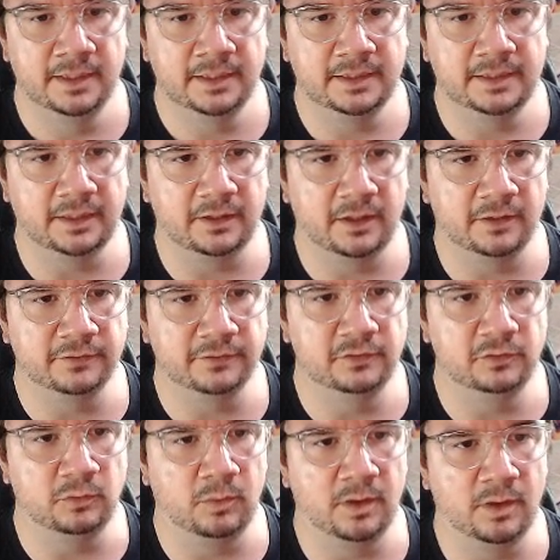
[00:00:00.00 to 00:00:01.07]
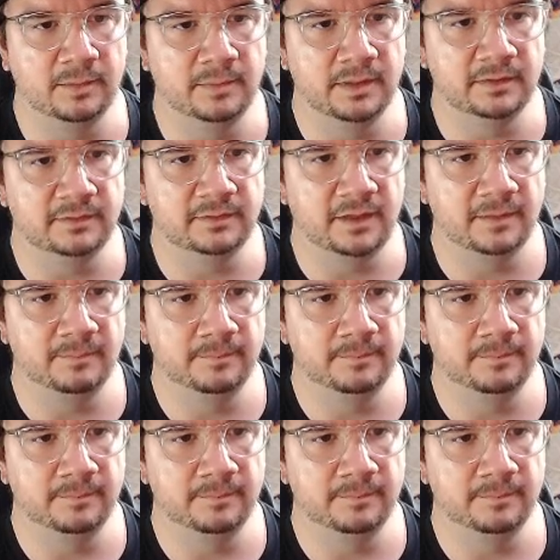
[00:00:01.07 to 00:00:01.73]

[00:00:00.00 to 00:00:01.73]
can cost you quite a bit of time.